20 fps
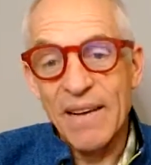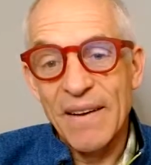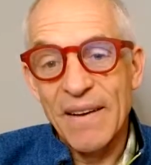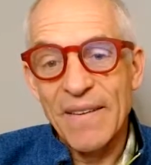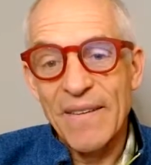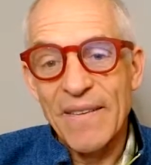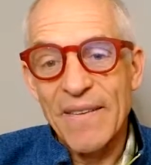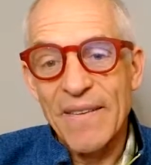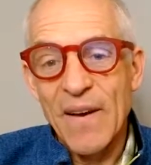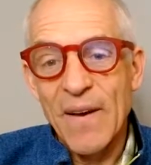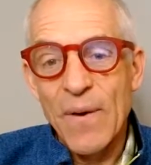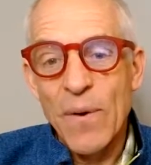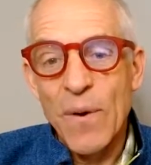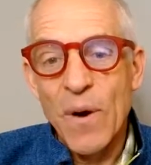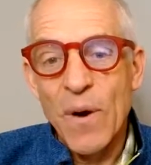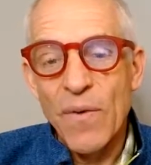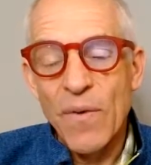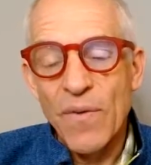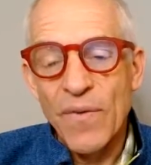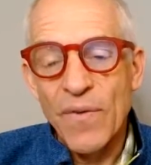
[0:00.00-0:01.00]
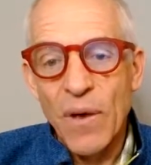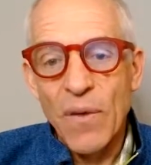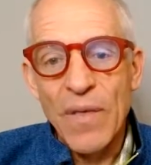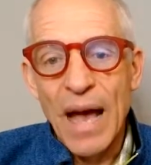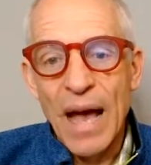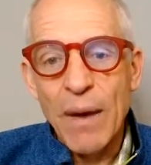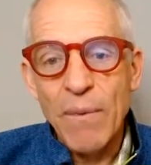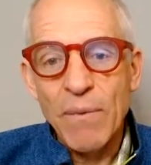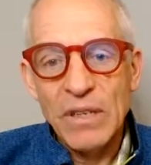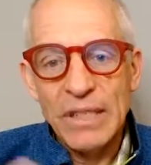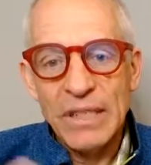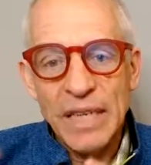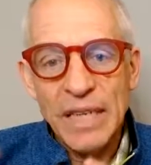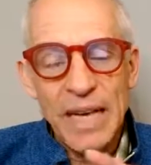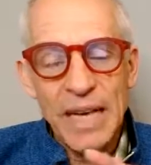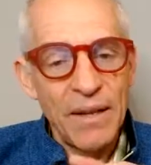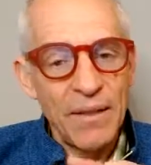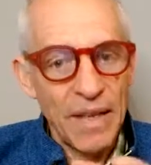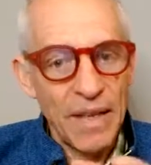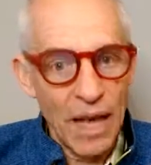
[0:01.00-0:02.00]
So that was
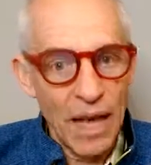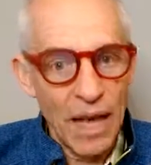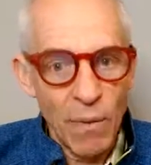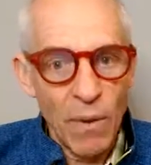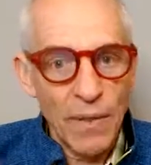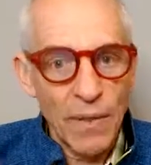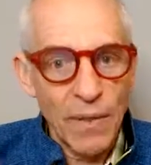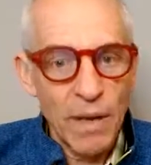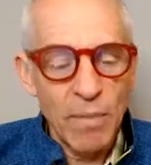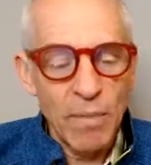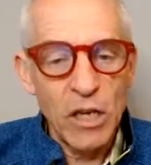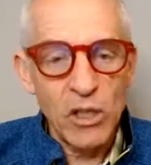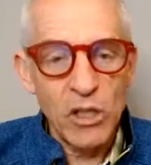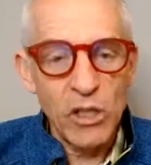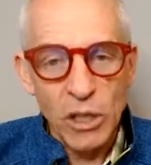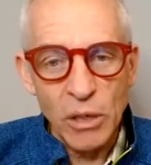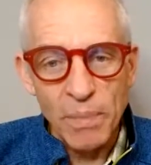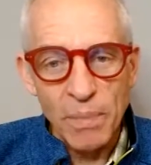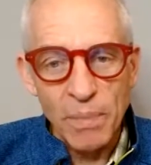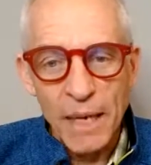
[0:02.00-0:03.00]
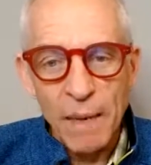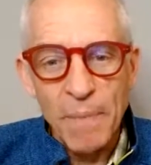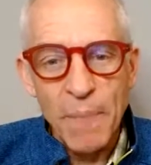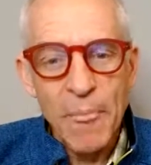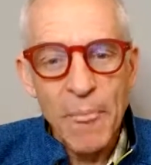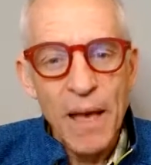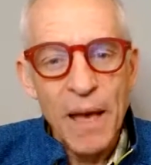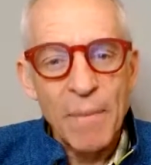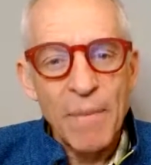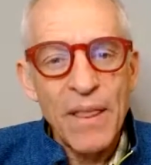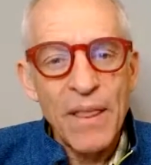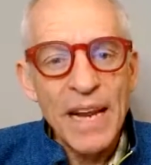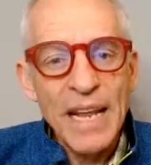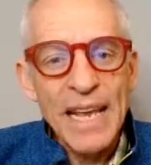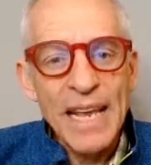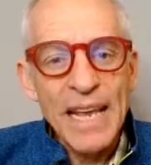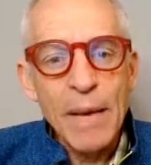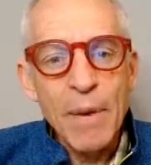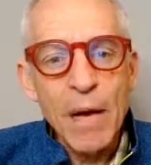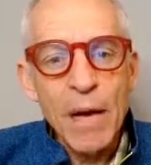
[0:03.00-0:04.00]
the other one, the emotional appeal. But then he
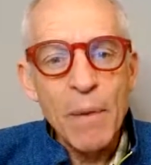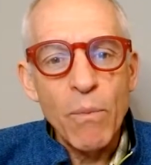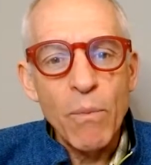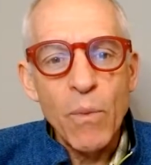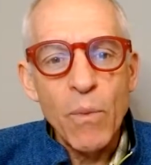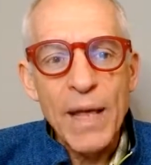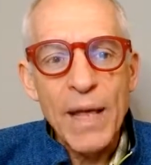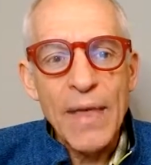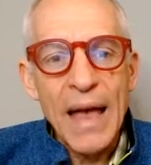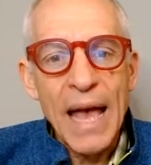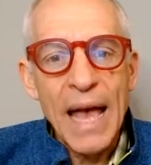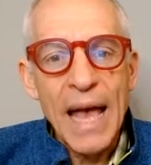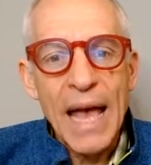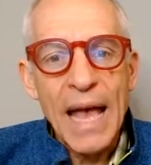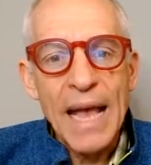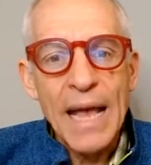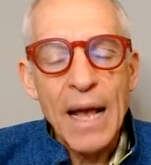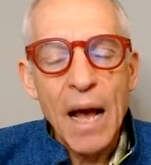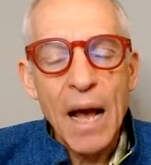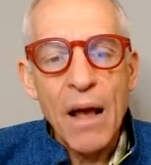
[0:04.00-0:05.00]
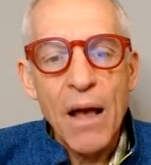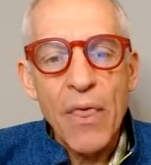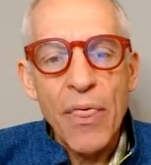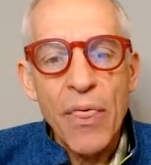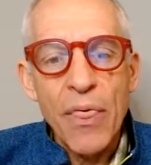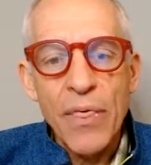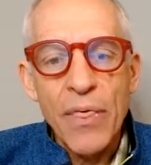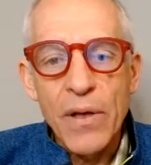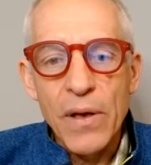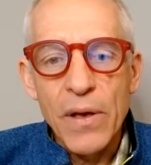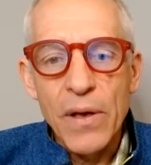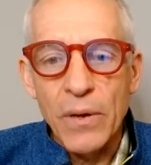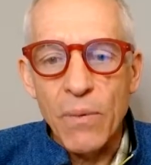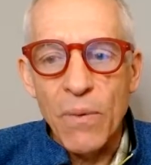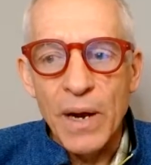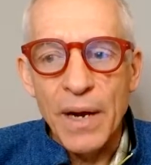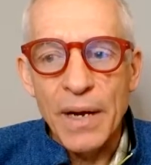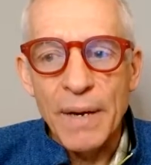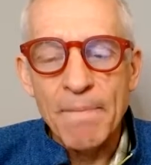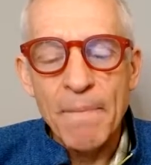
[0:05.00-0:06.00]
came up with a third
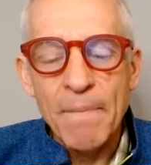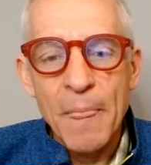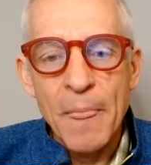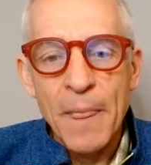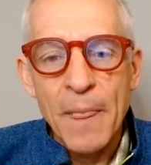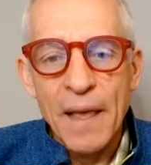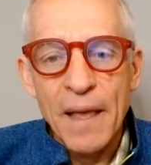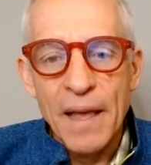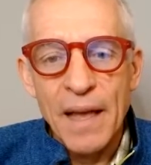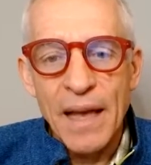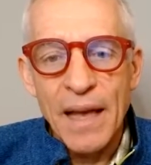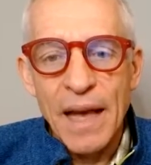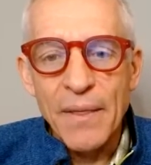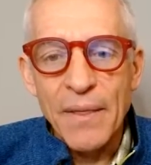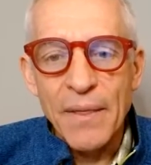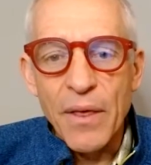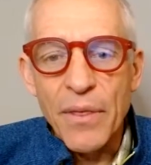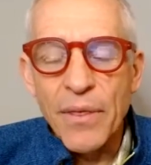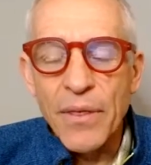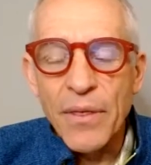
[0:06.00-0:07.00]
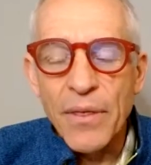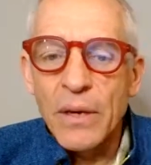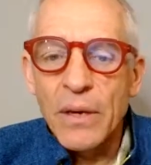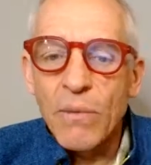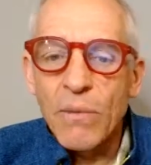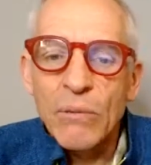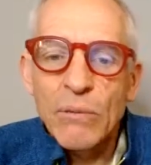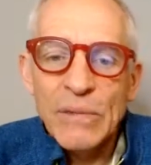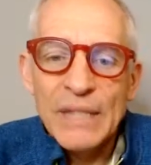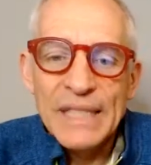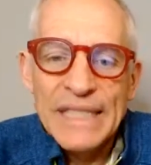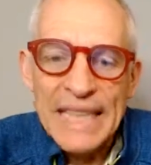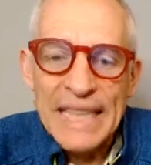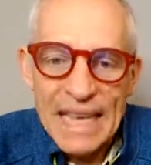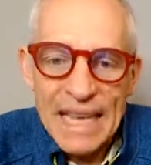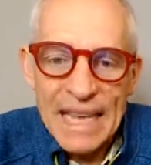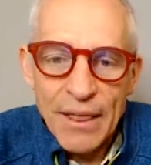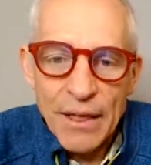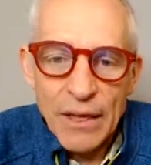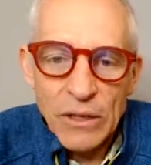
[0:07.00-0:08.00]
one, and the third one was the
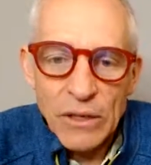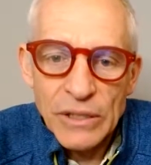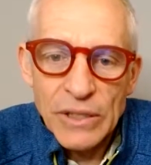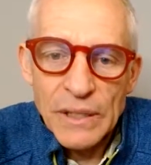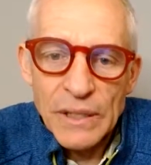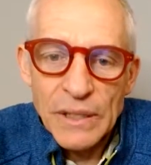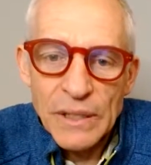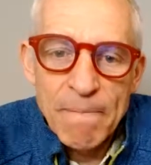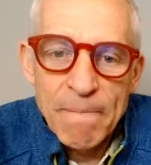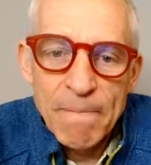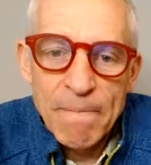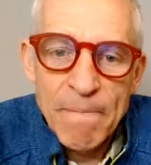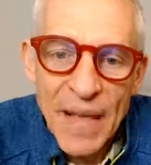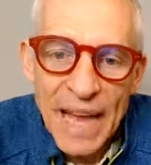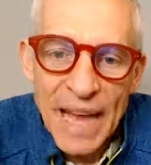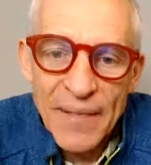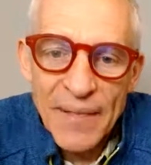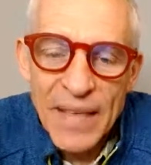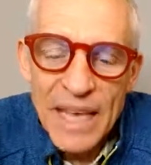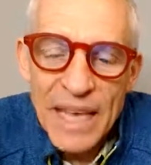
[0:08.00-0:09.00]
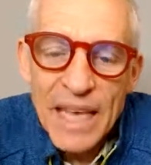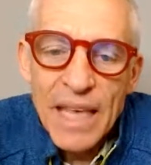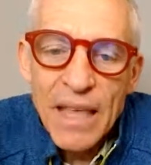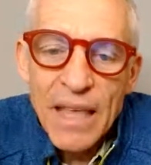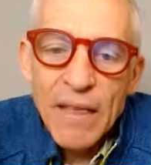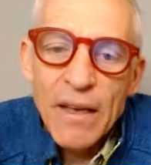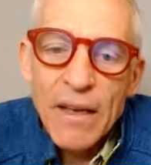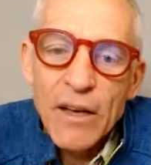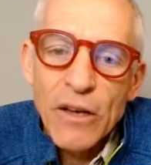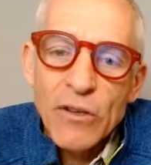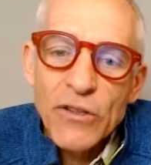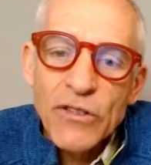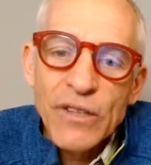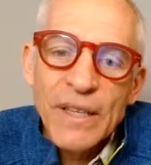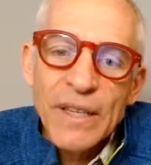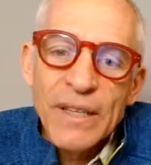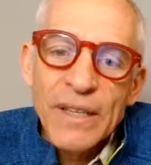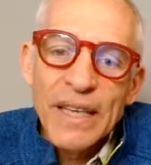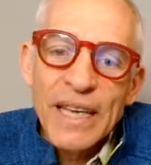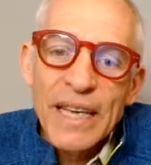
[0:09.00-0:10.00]
ethos. And the
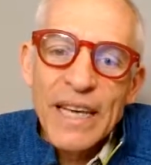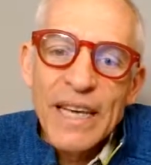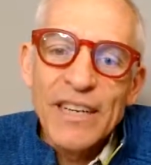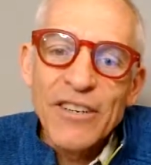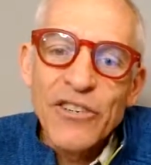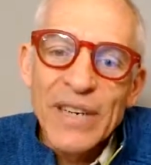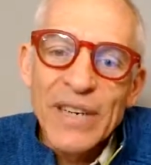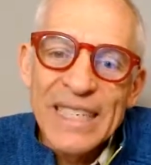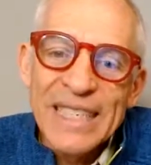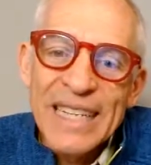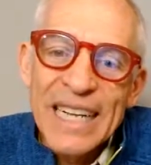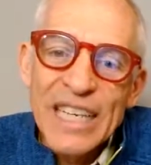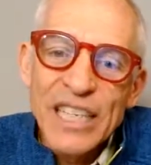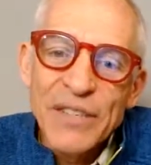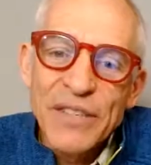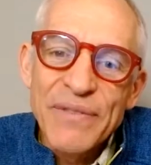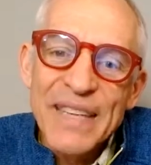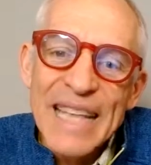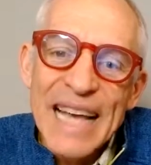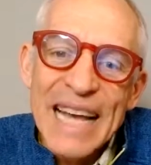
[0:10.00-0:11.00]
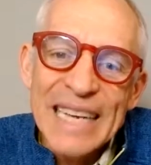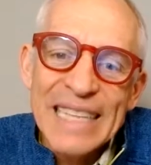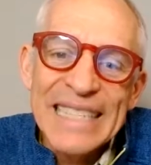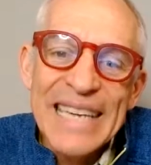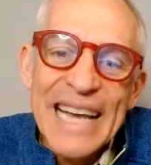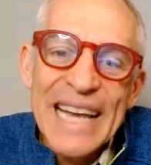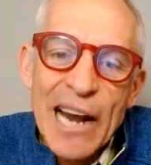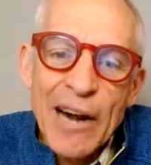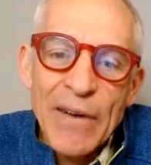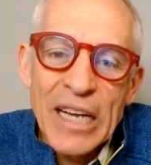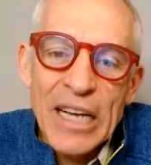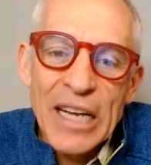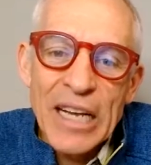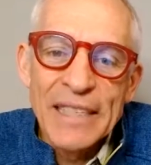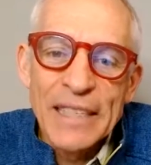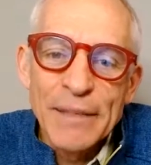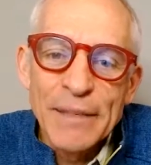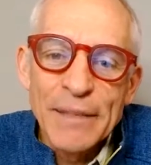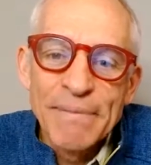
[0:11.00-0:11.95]
ethos, the translation for that is character.